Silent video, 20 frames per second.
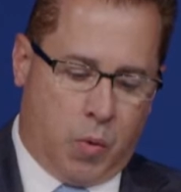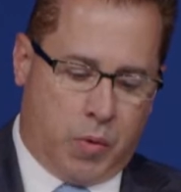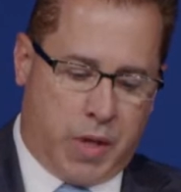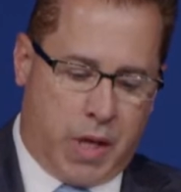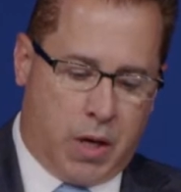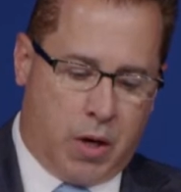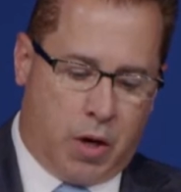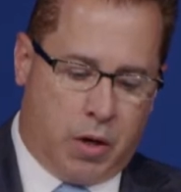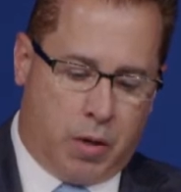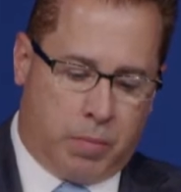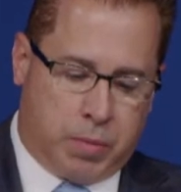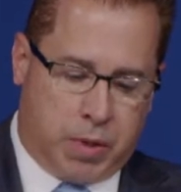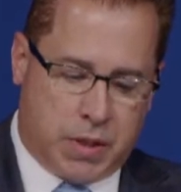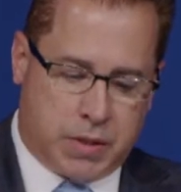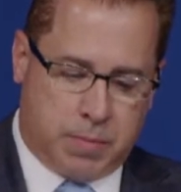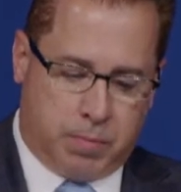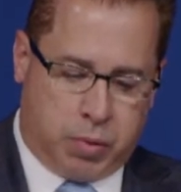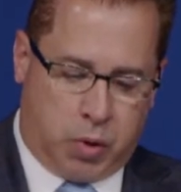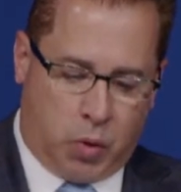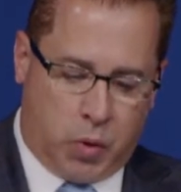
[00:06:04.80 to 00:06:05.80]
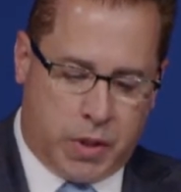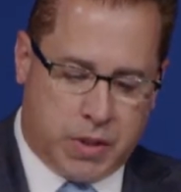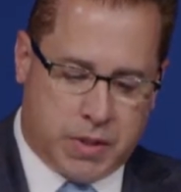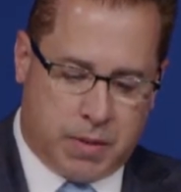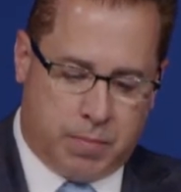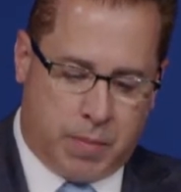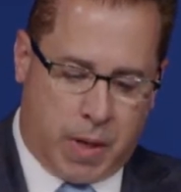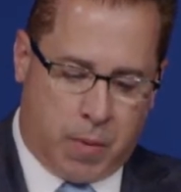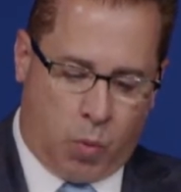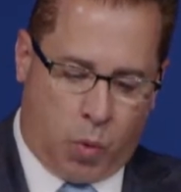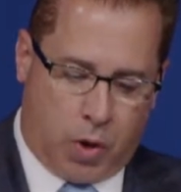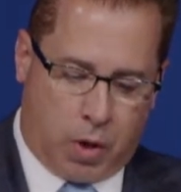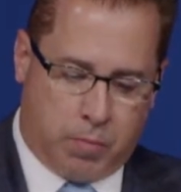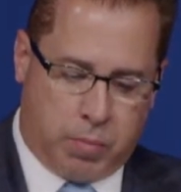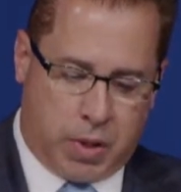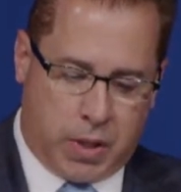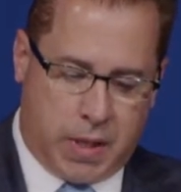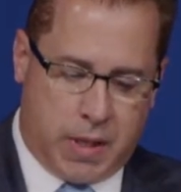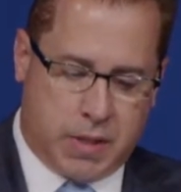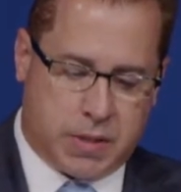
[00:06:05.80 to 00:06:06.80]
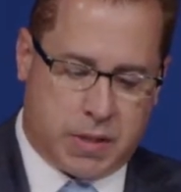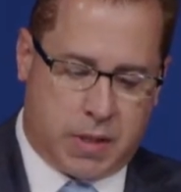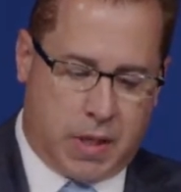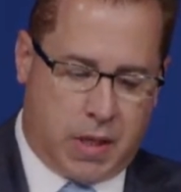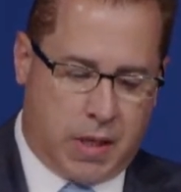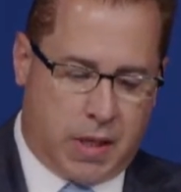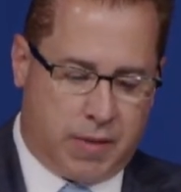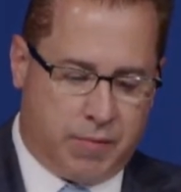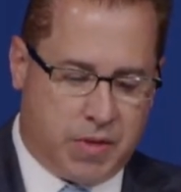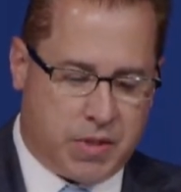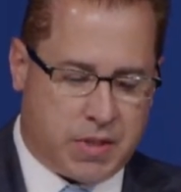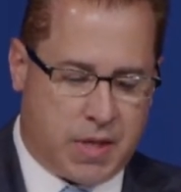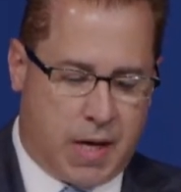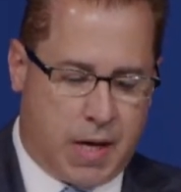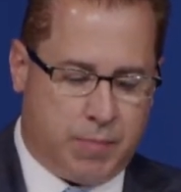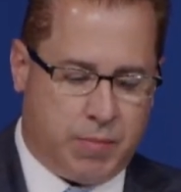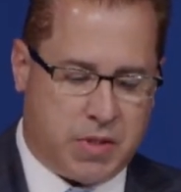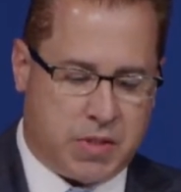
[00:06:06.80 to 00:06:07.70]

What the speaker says: With 800 plus employees at my workplace at any given time,